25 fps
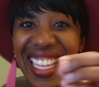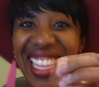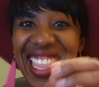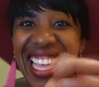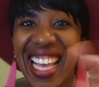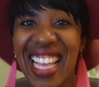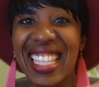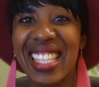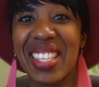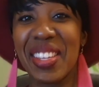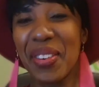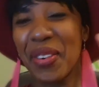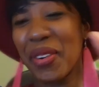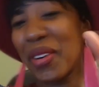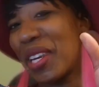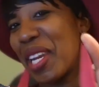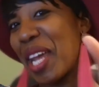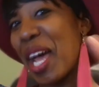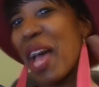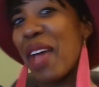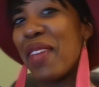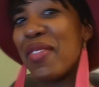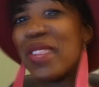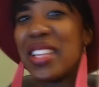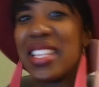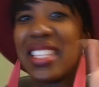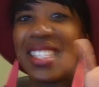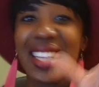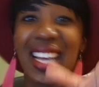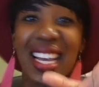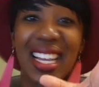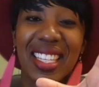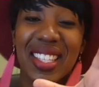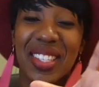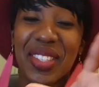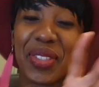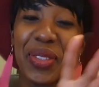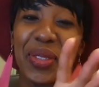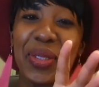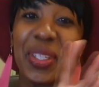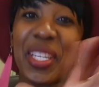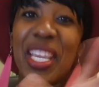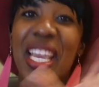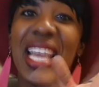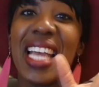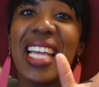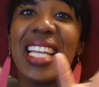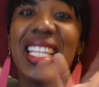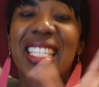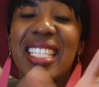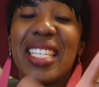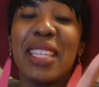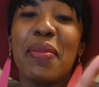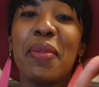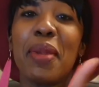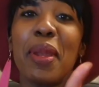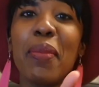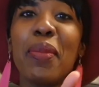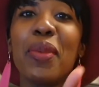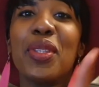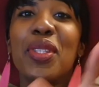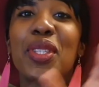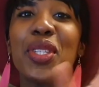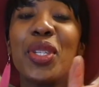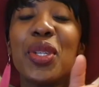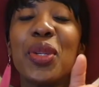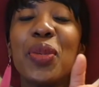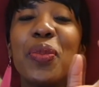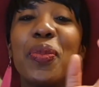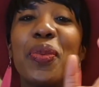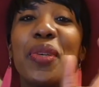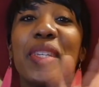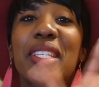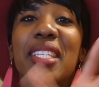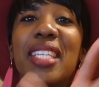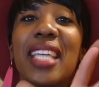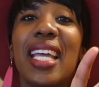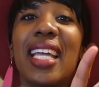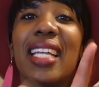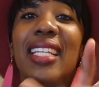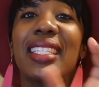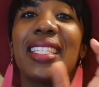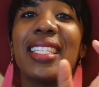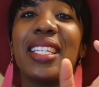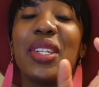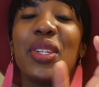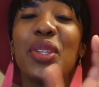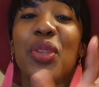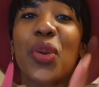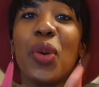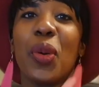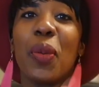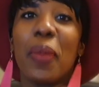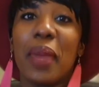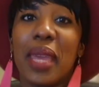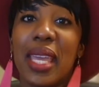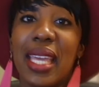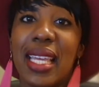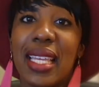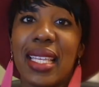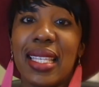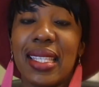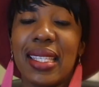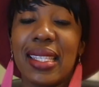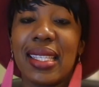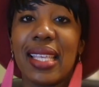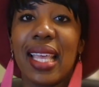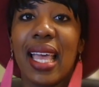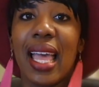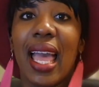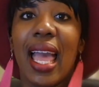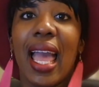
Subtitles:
That's what I've entitled tip number two, protecting your peace.